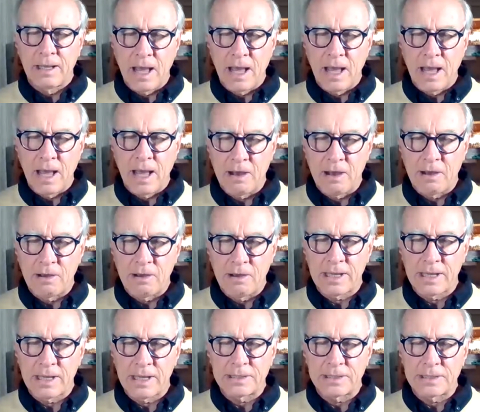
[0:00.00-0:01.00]
how
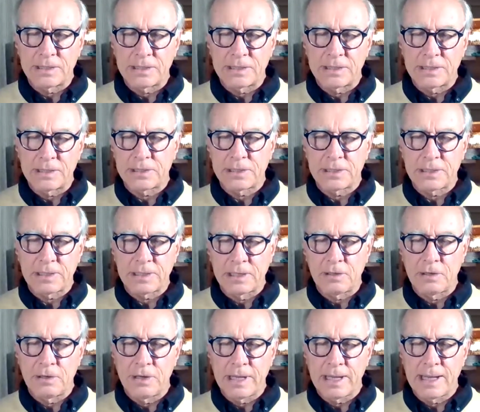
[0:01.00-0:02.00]
things exist,
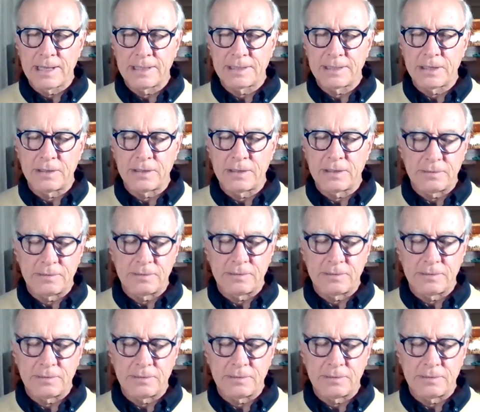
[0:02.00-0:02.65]
including ourselves.